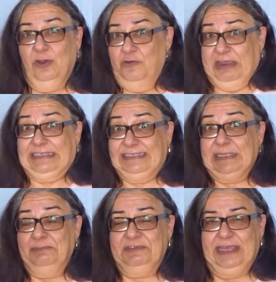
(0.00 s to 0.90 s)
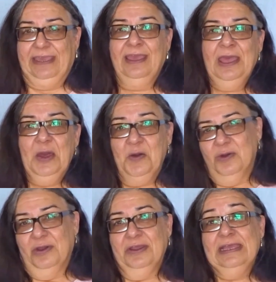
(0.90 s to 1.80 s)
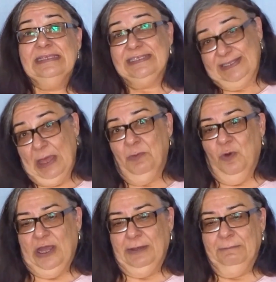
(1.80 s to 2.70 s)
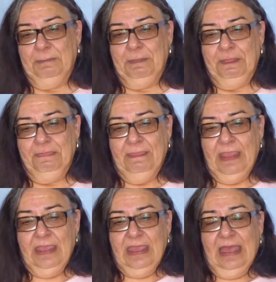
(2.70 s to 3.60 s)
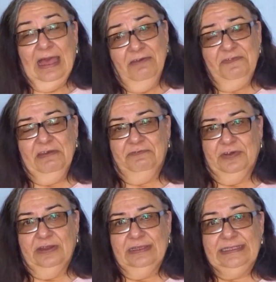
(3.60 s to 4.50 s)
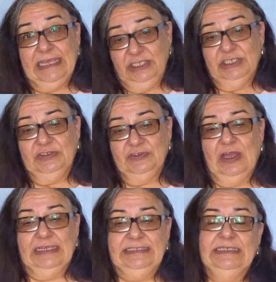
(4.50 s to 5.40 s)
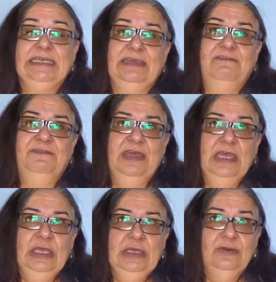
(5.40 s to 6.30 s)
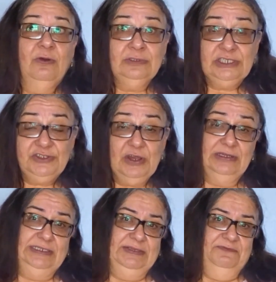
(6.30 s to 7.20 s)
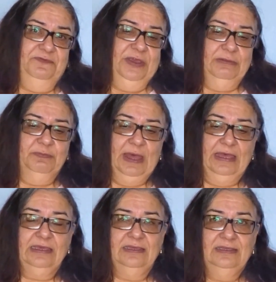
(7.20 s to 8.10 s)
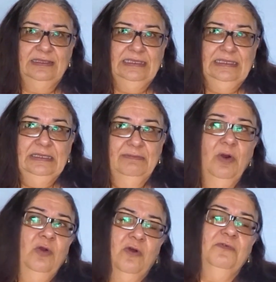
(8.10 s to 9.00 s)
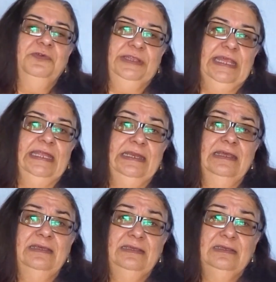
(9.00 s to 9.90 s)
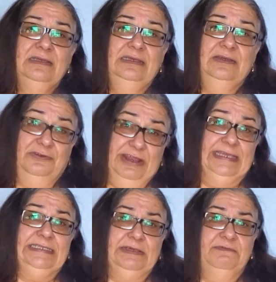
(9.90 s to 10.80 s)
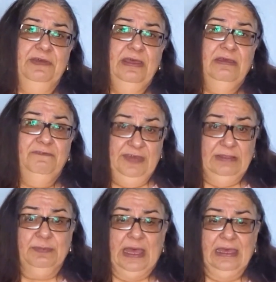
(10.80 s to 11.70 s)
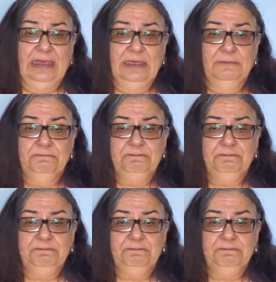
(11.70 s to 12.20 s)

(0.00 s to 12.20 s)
correct something or someone. However, they should try to give constructive feedback more often than corrective feedback.